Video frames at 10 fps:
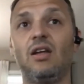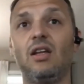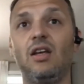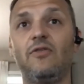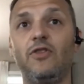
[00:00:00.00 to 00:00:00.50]

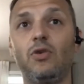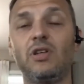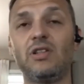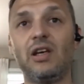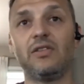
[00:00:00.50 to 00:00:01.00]
if you
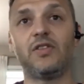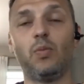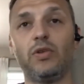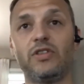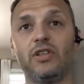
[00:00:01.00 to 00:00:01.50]
can tell
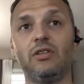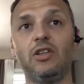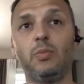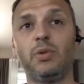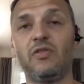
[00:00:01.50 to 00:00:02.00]
someone's in a
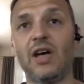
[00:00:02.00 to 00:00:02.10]
little bit of a